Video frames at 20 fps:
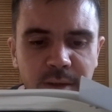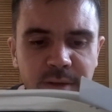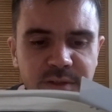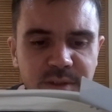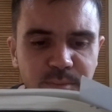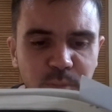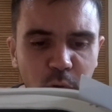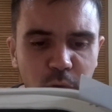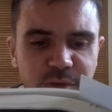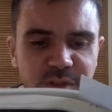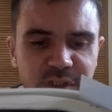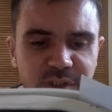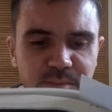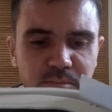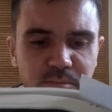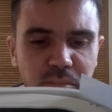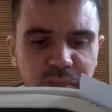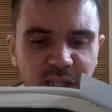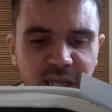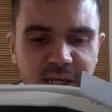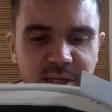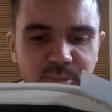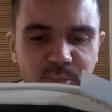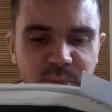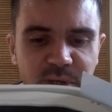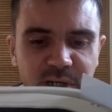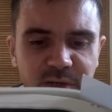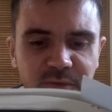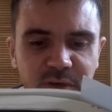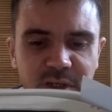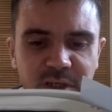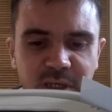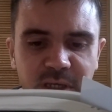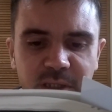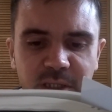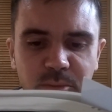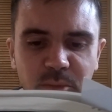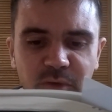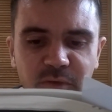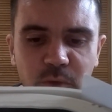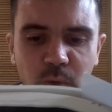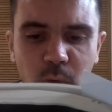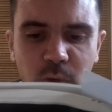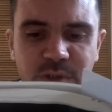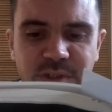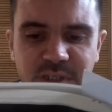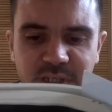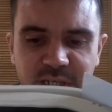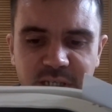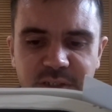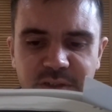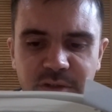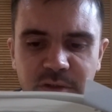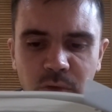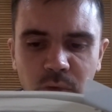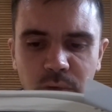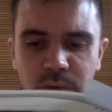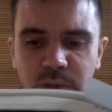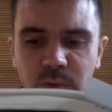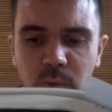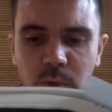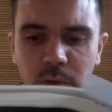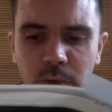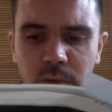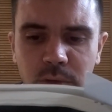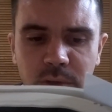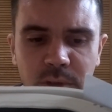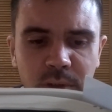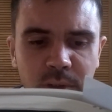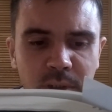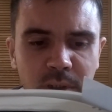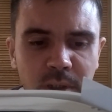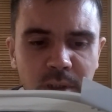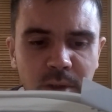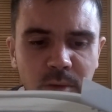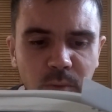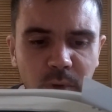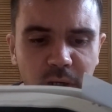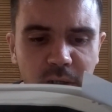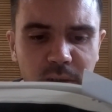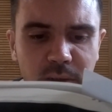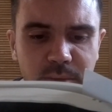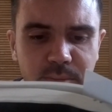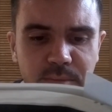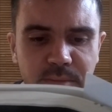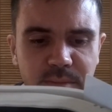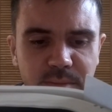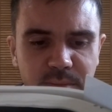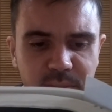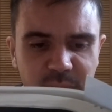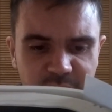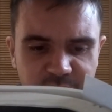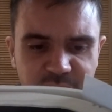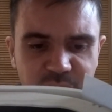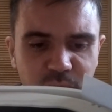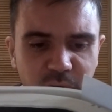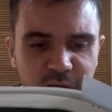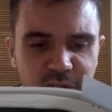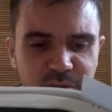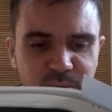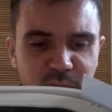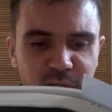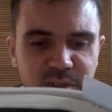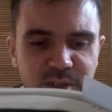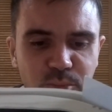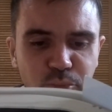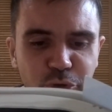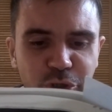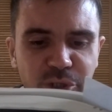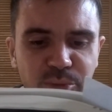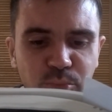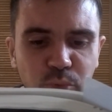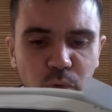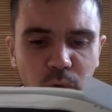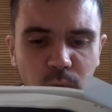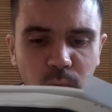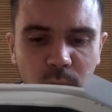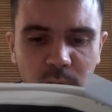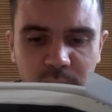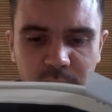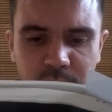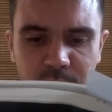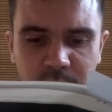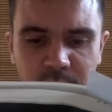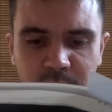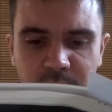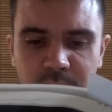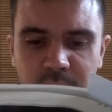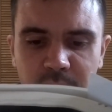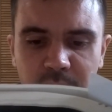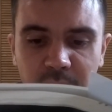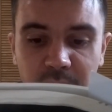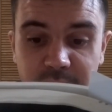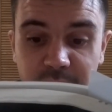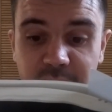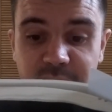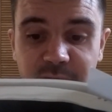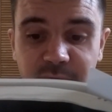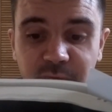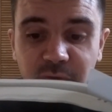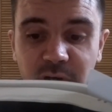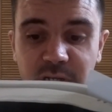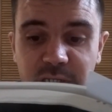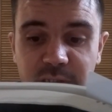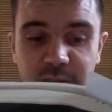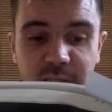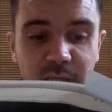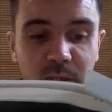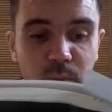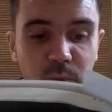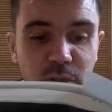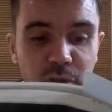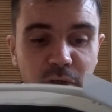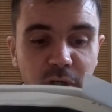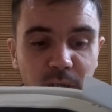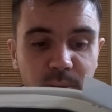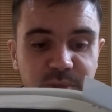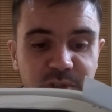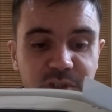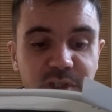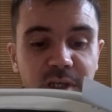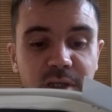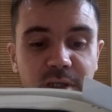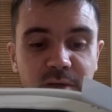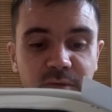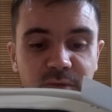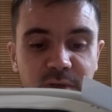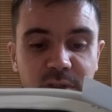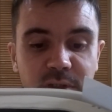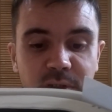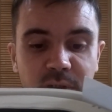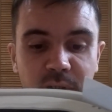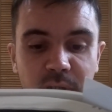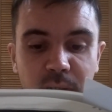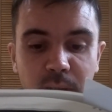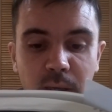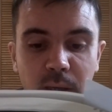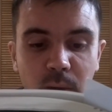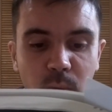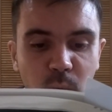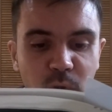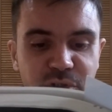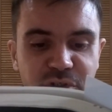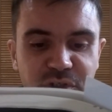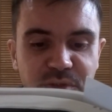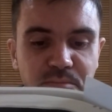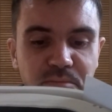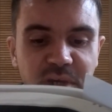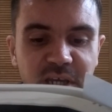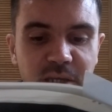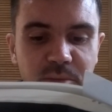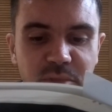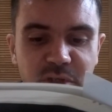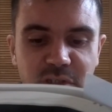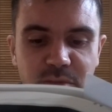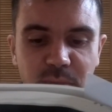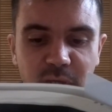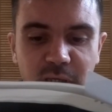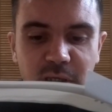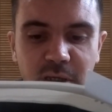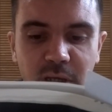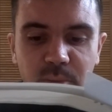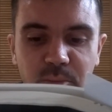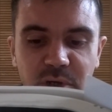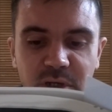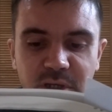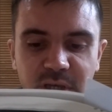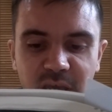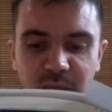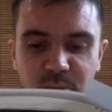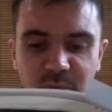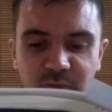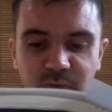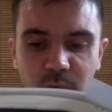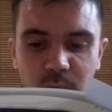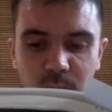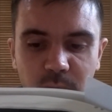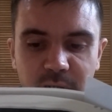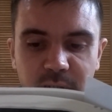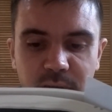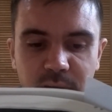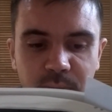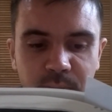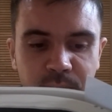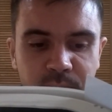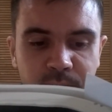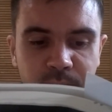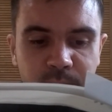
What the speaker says: Suppose this black pit of a kingdom of yours is the only world. Well, it strikes me as a pretty poor one. And that's a funny thing when you come to think of it. We're just babies making up a game, if you're right.